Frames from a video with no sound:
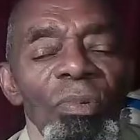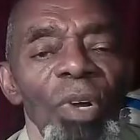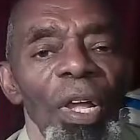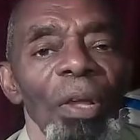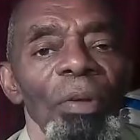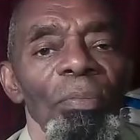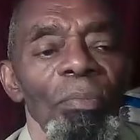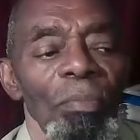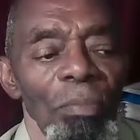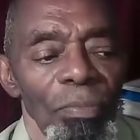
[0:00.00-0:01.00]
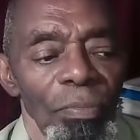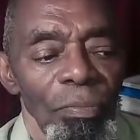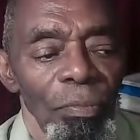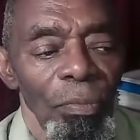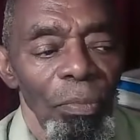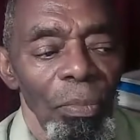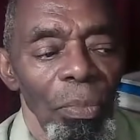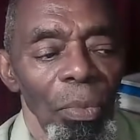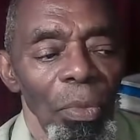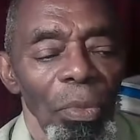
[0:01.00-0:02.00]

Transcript: There was blood on her for something I did.